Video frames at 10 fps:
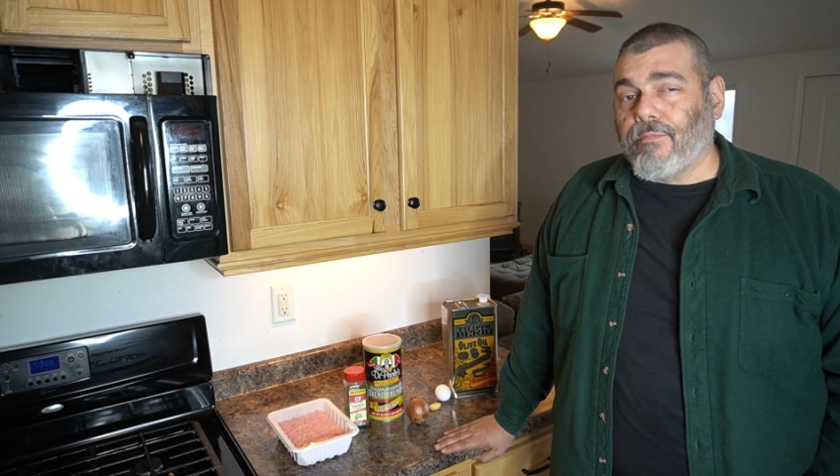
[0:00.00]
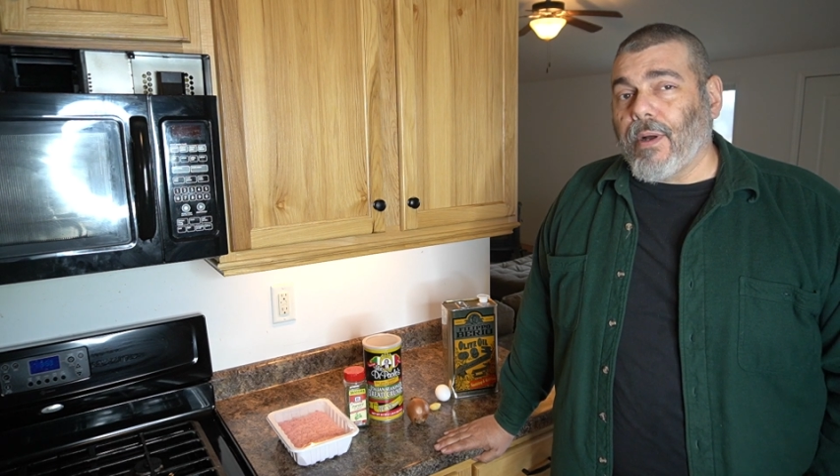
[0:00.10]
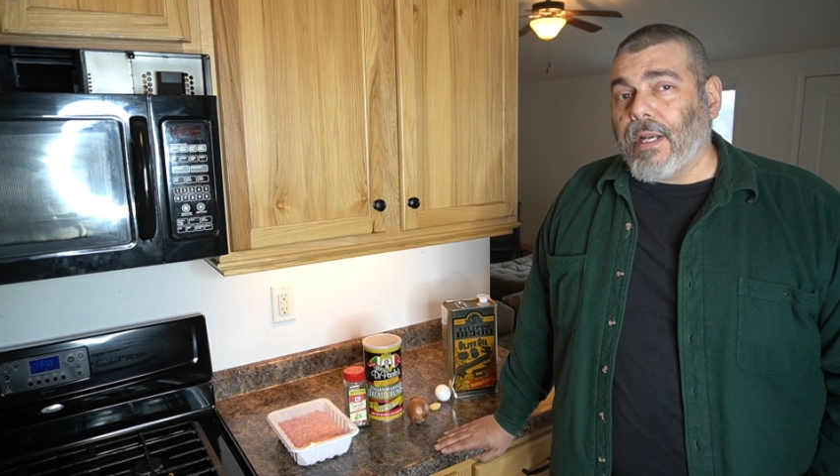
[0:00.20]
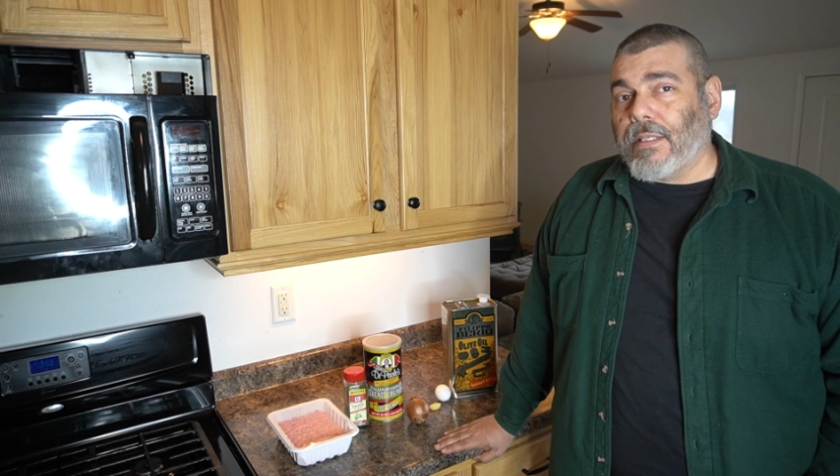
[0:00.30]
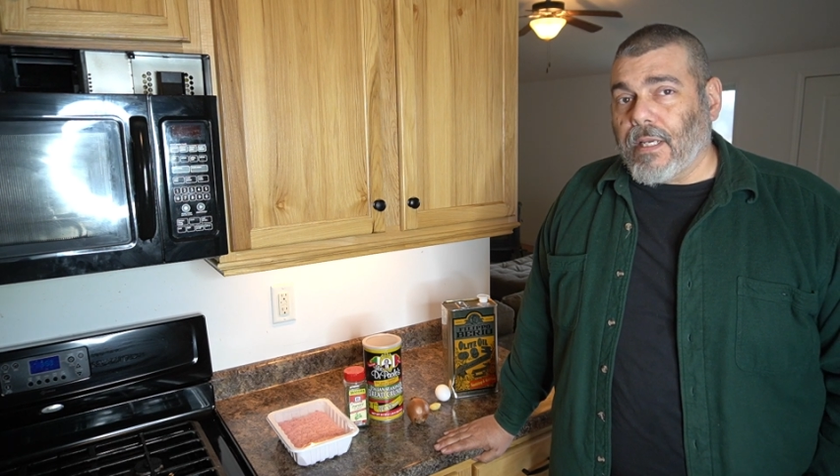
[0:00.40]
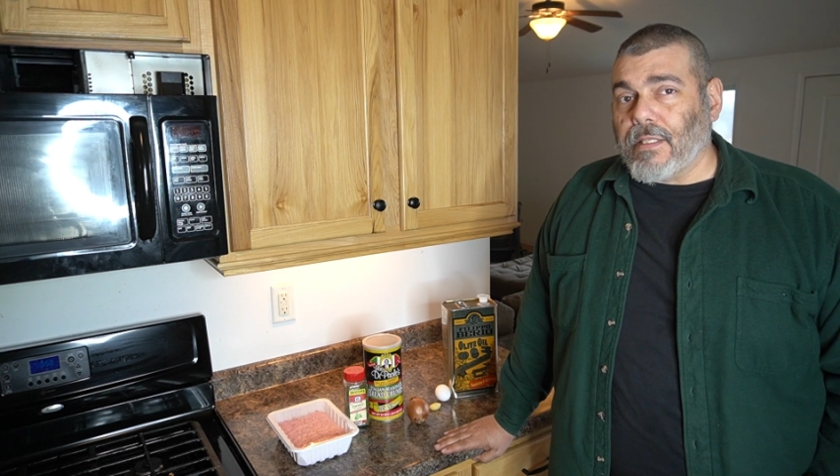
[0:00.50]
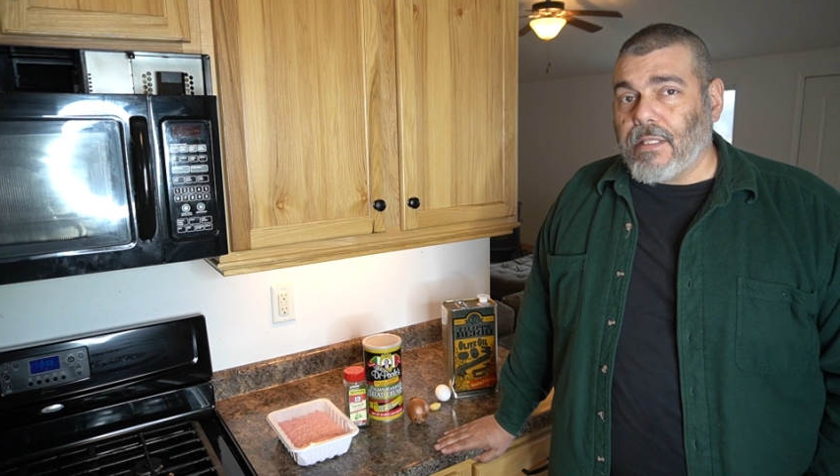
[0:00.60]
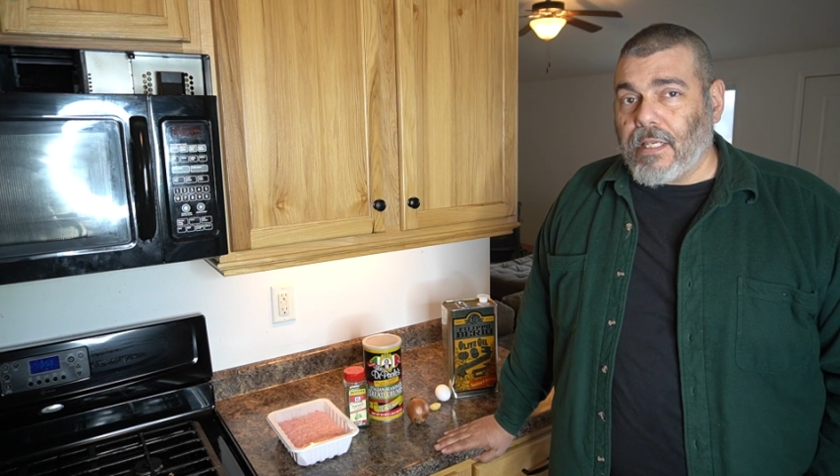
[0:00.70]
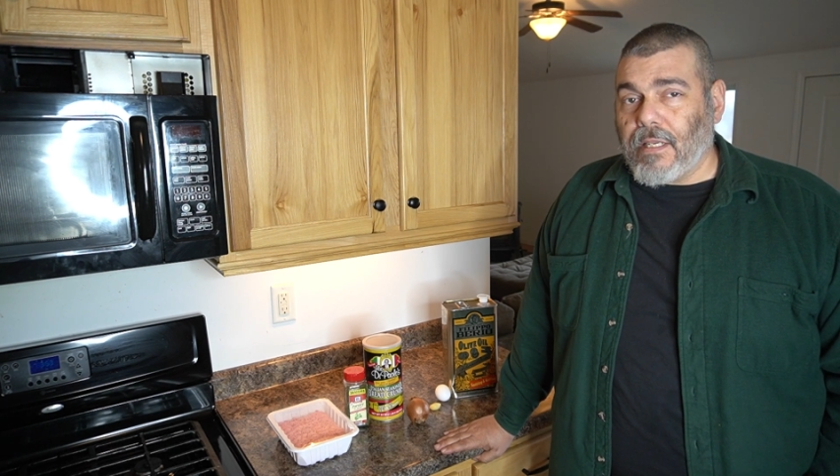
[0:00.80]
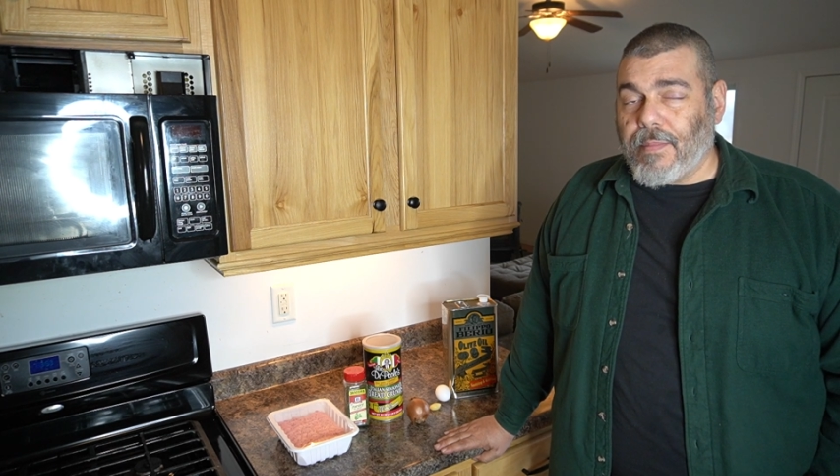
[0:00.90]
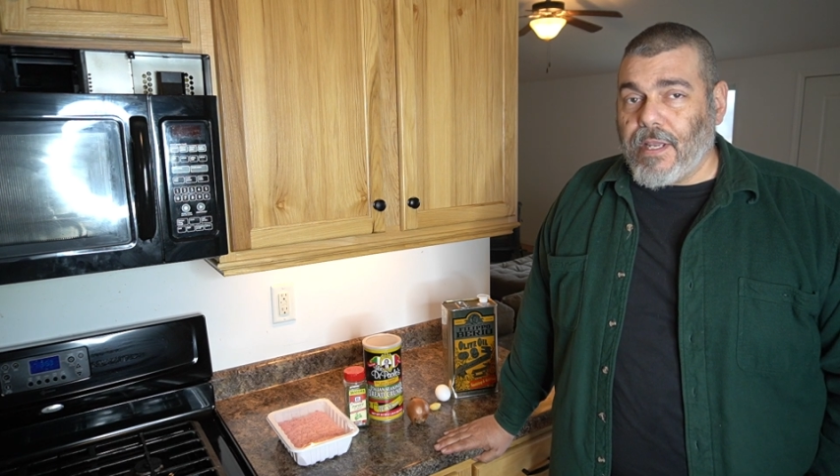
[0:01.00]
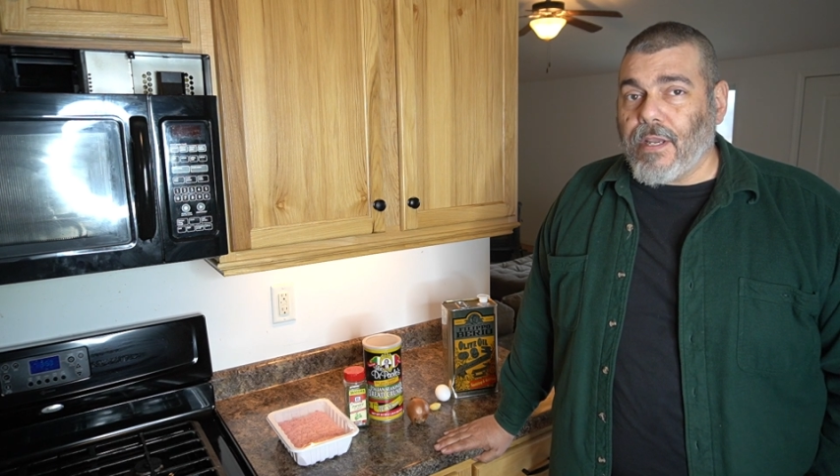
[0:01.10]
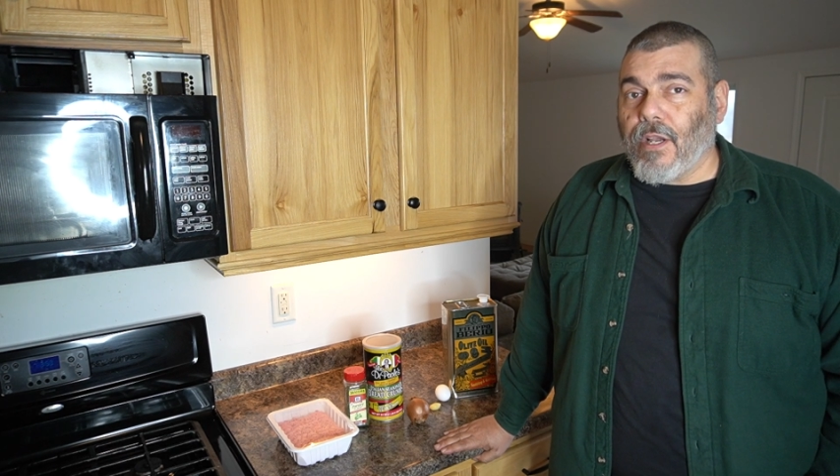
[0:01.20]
but it does need to be